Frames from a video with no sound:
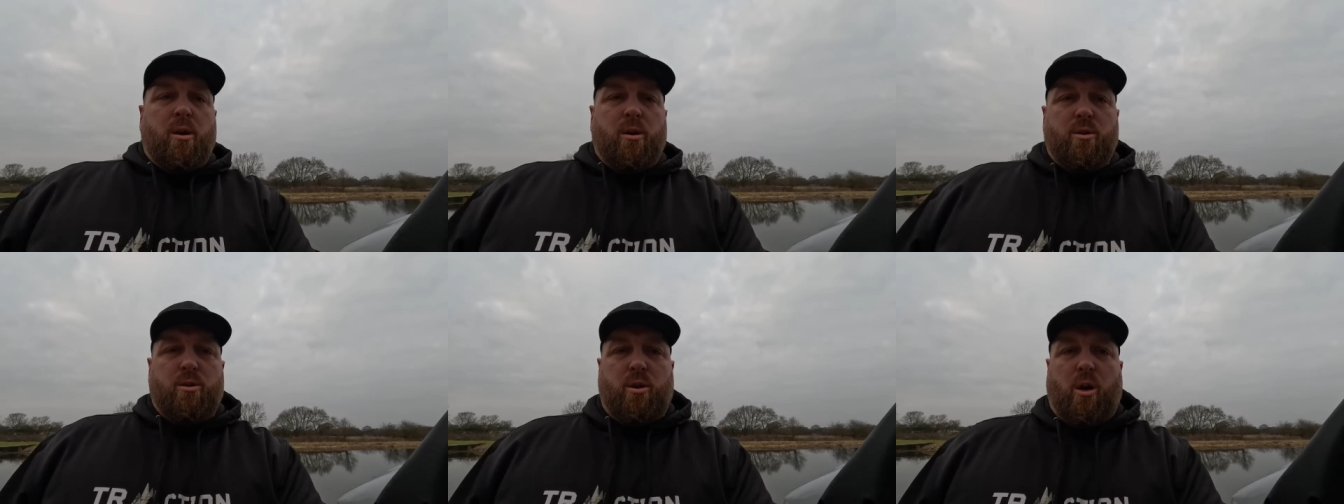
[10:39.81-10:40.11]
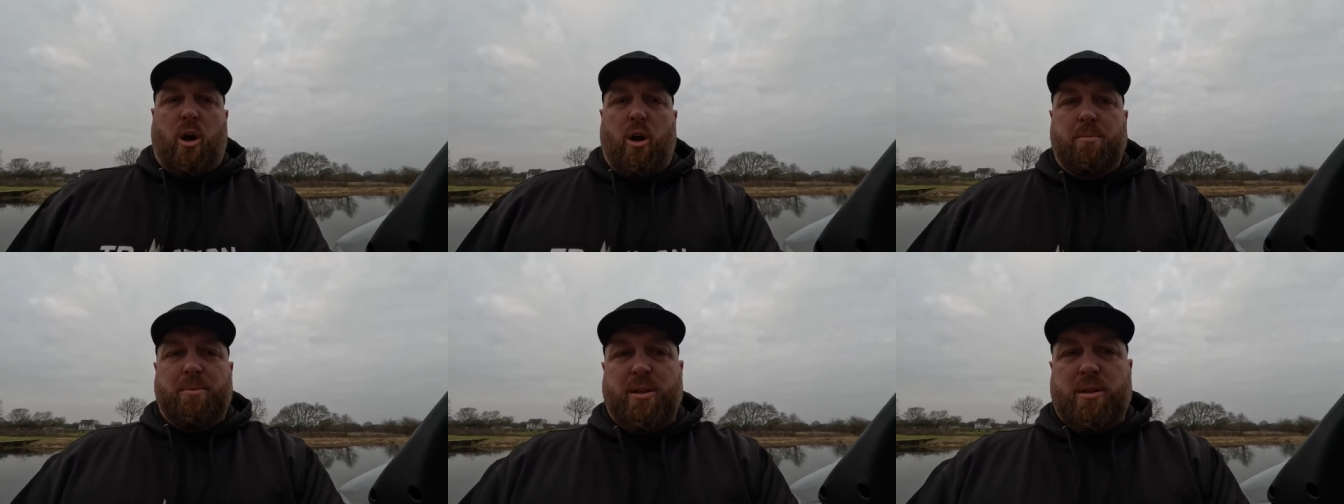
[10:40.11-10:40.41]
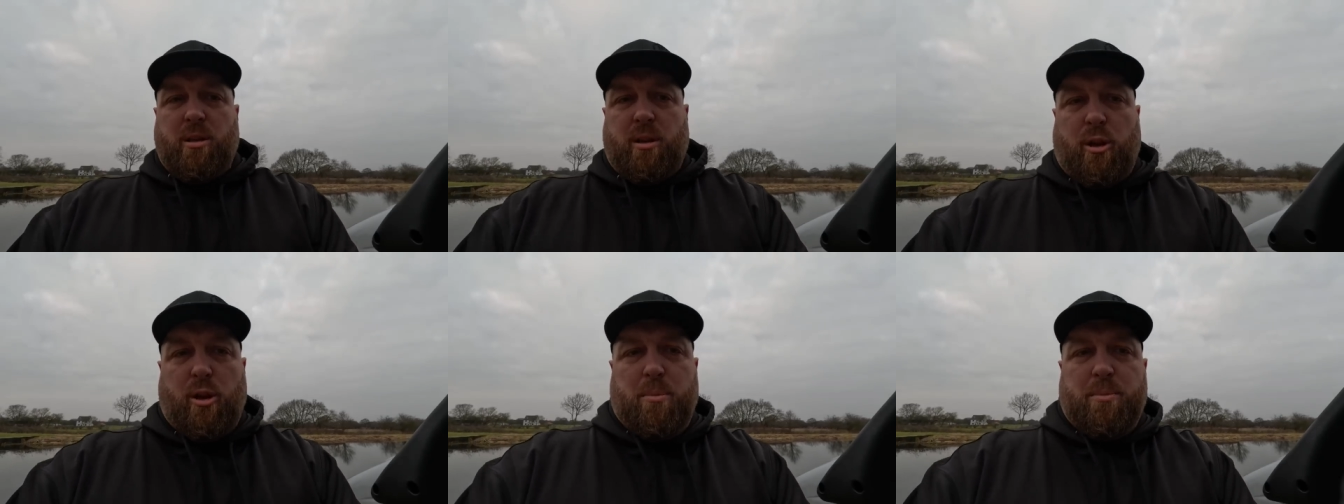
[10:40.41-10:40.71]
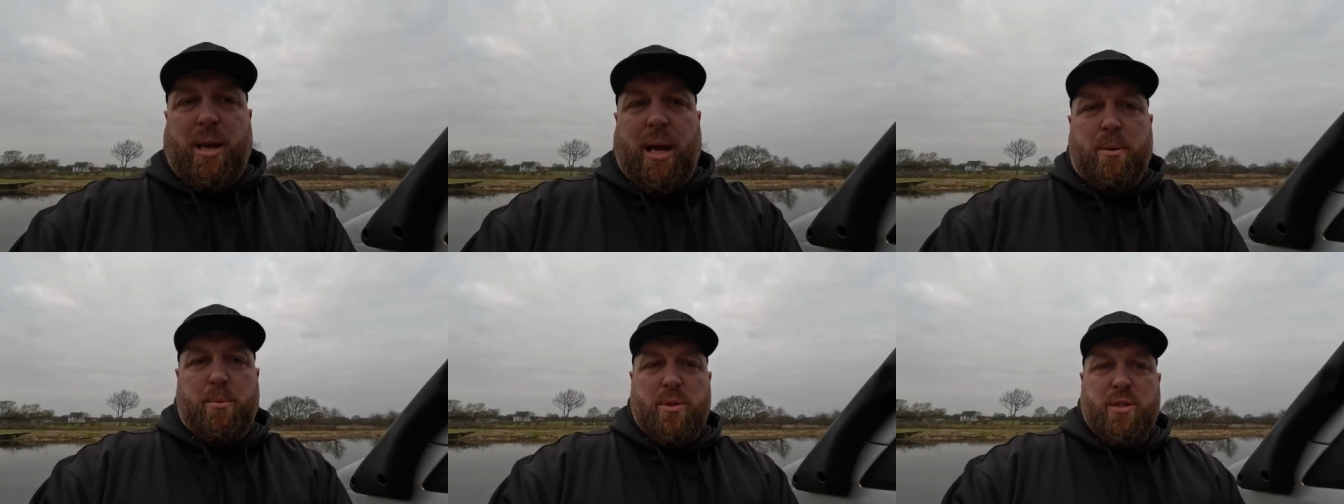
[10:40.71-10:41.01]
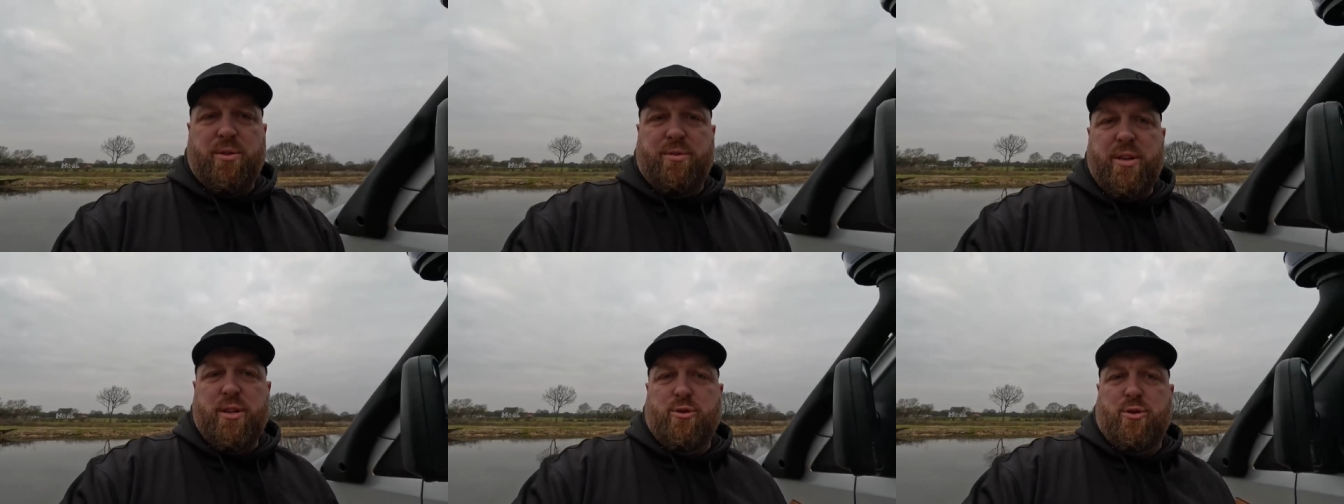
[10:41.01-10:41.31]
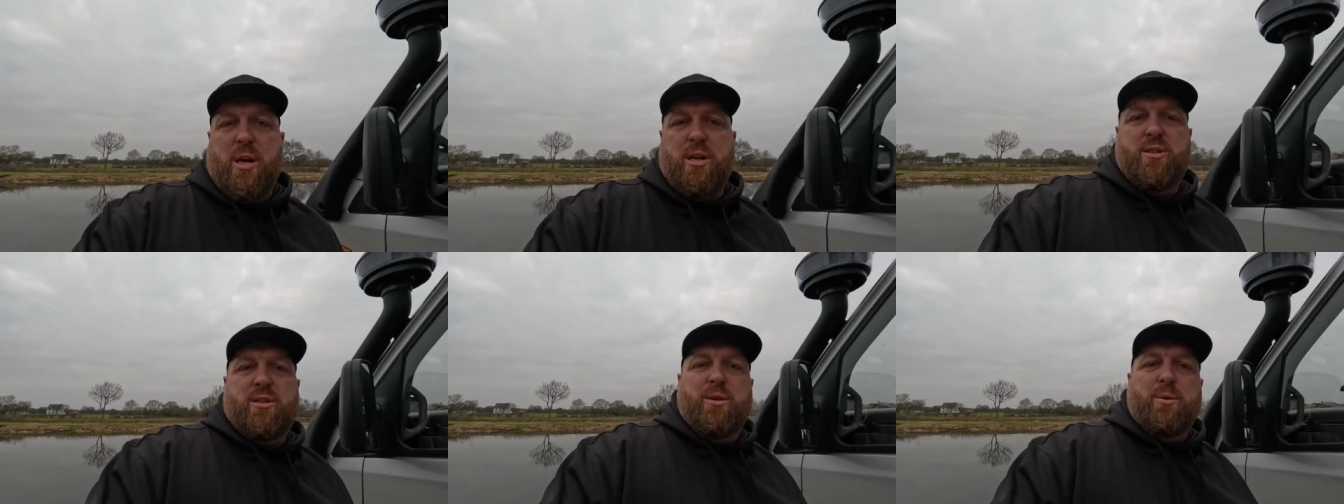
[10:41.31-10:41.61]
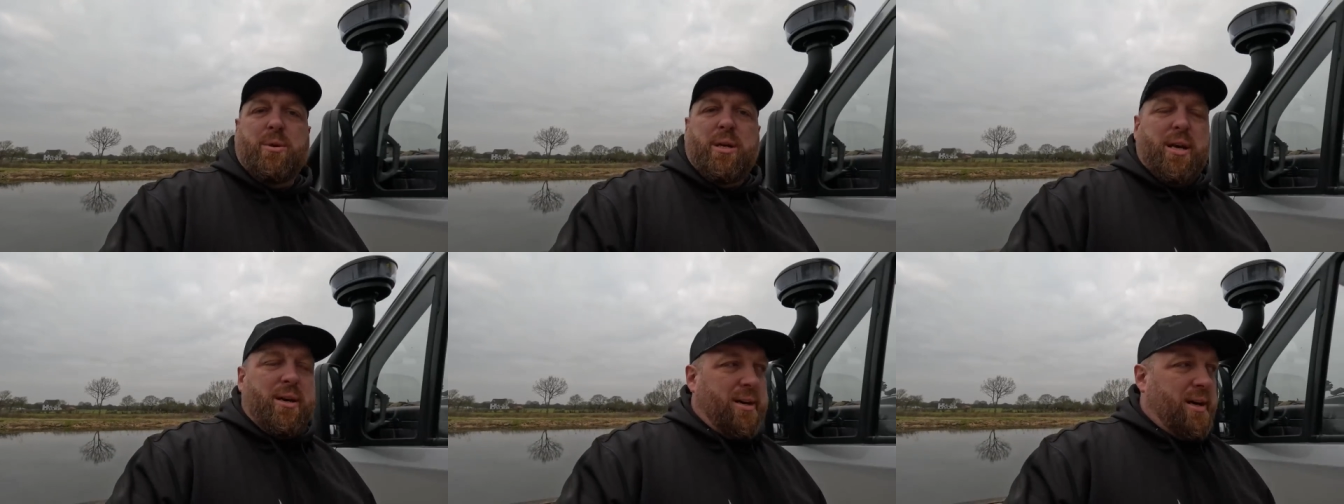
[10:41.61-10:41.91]
So I hope this little update was of interest to
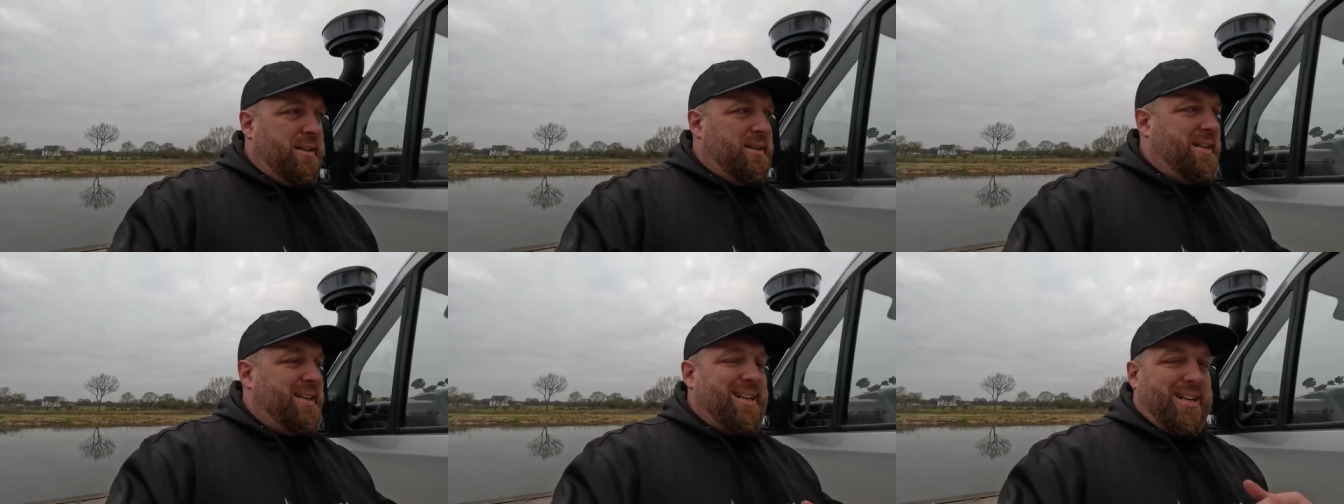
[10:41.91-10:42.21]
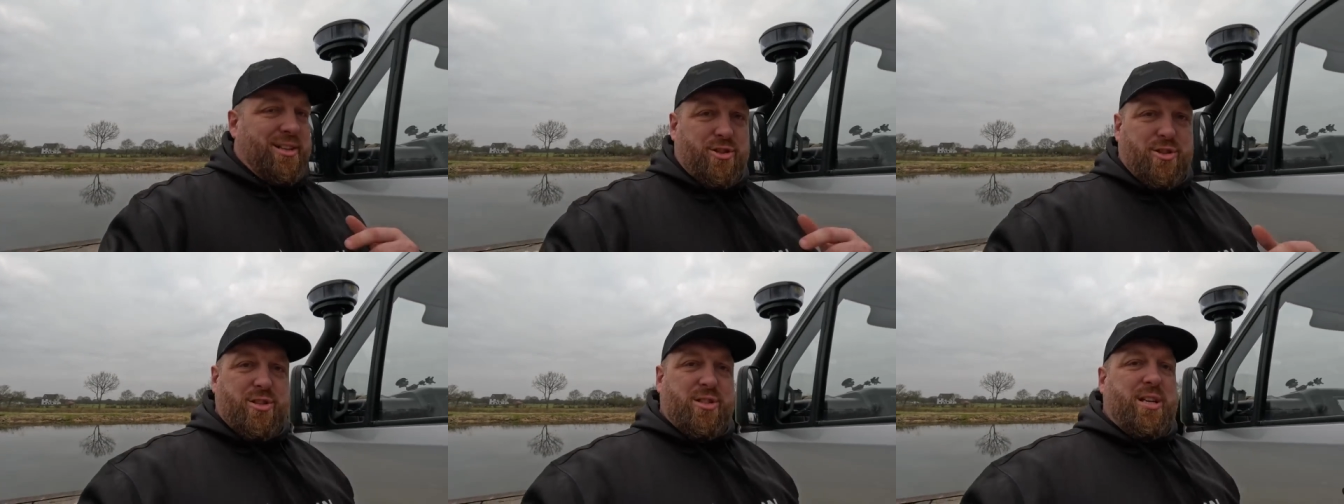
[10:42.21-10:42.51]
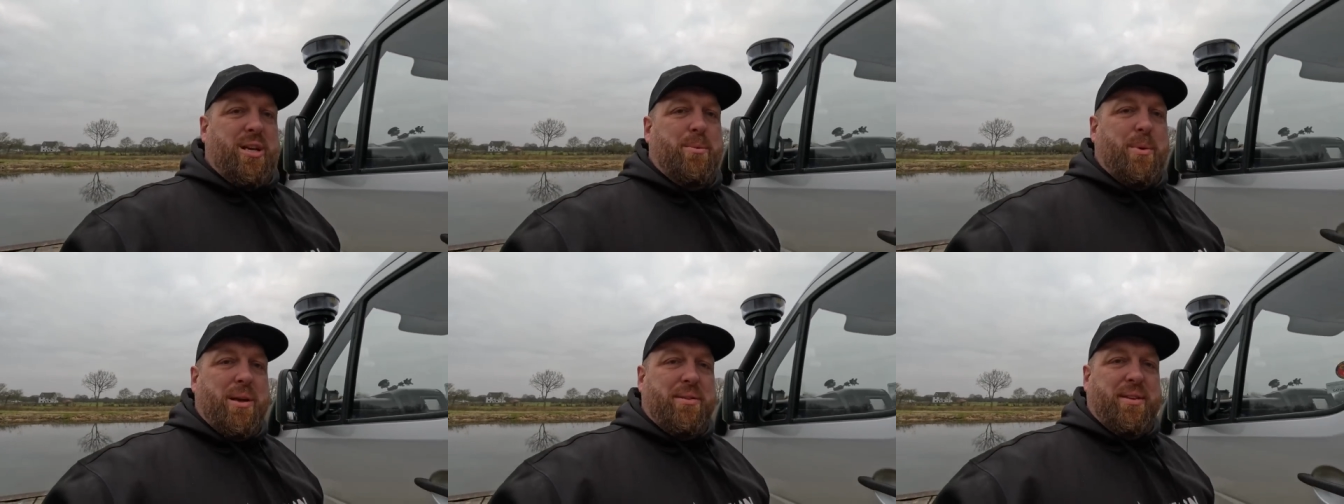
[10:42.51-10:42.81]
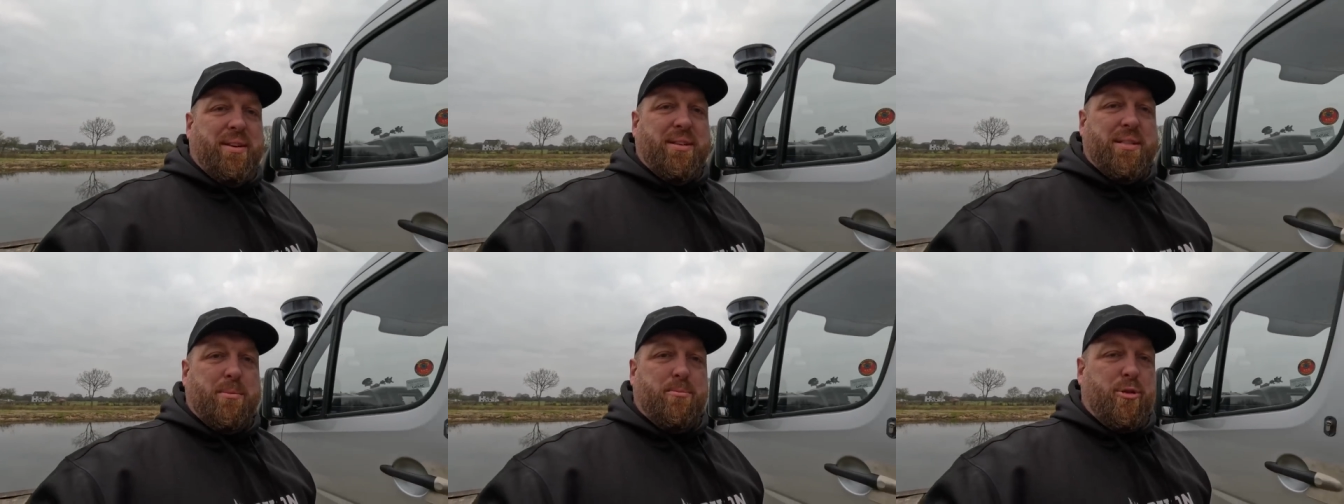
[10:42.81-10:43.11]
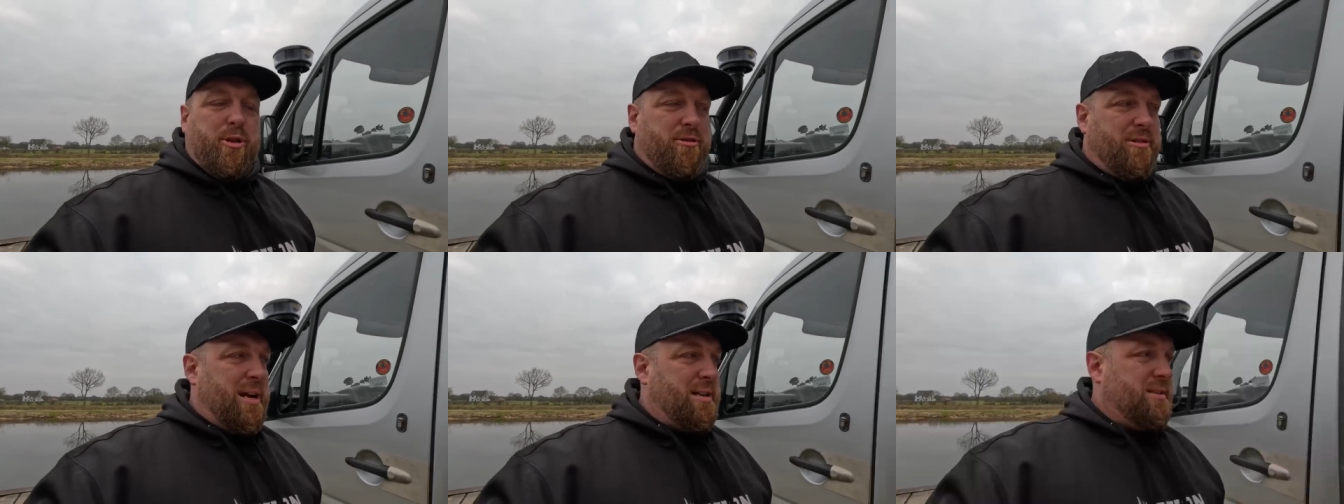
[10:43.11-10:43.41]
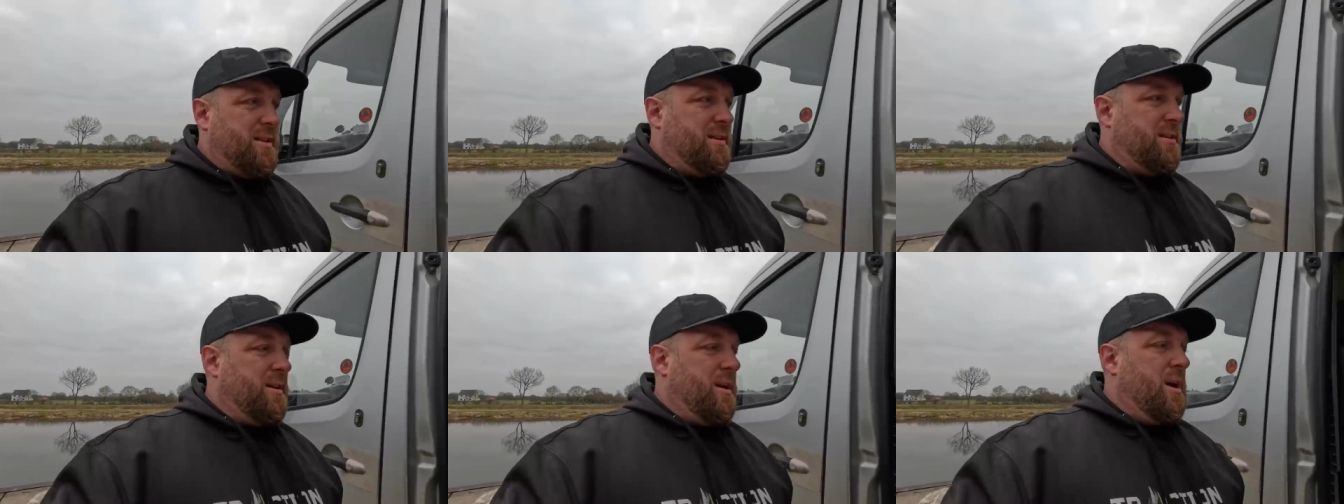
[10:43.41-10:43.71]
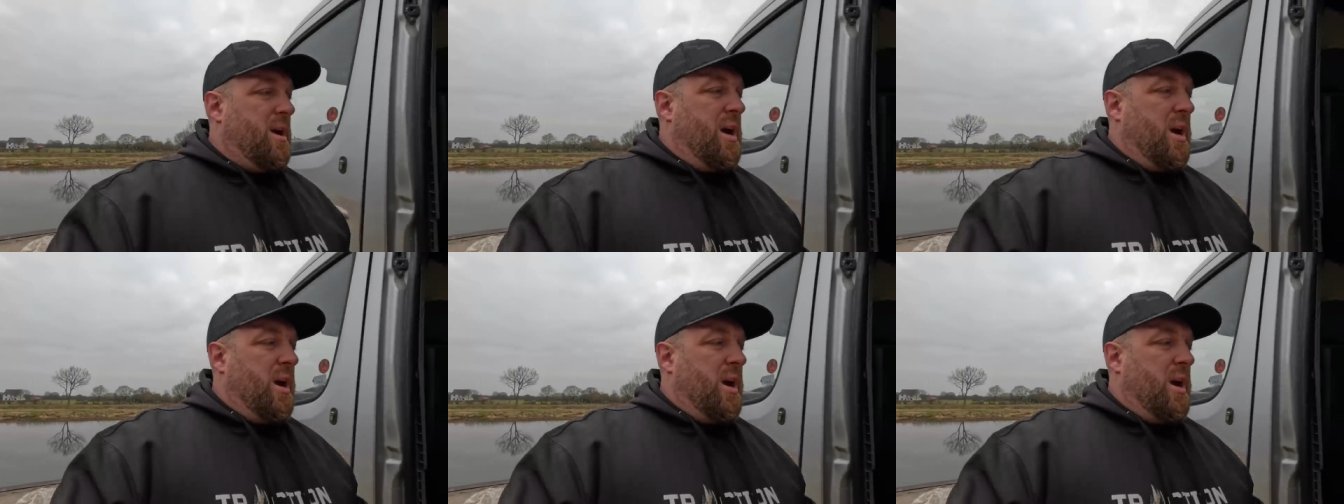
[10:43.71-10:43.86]
you and you can actually see where things are progressing.